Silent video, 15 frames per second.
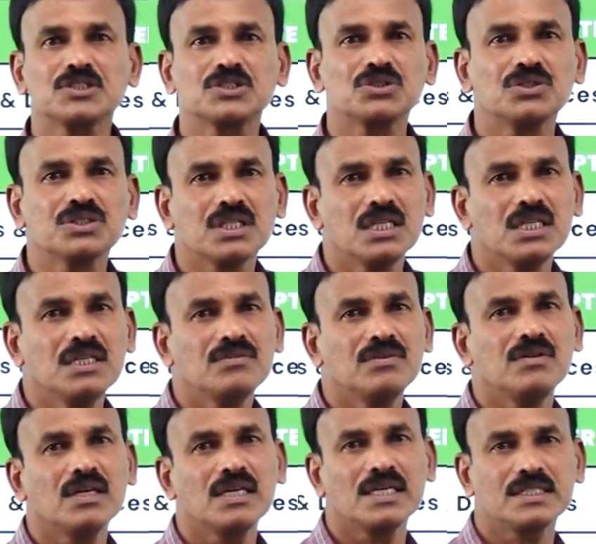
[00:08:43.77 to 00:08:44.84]
Totally
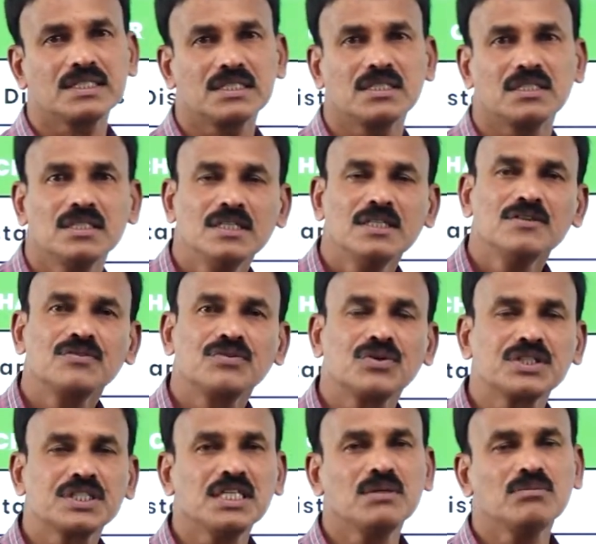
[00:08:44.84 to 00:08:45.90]
we will get uh,
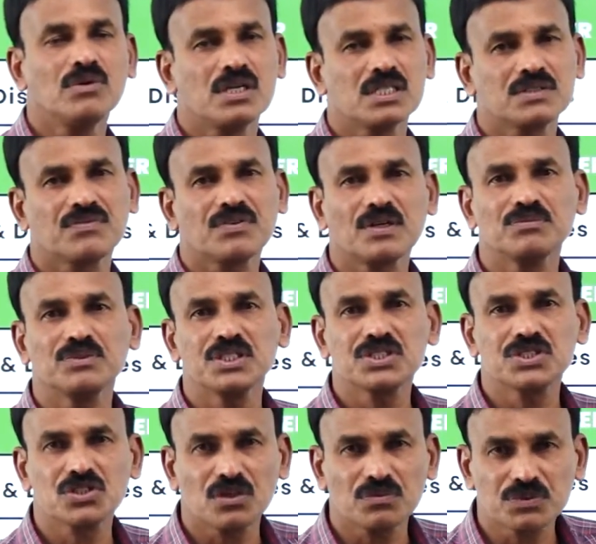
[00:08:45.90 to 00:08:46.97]
fourteen marks from this
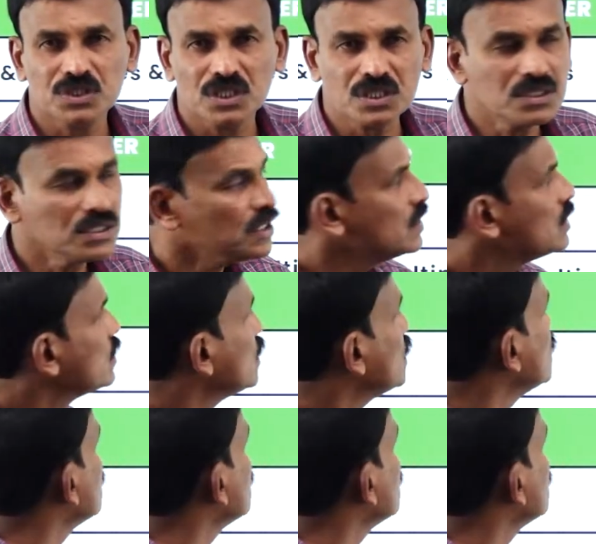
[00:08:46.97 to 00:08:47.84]
chapter, that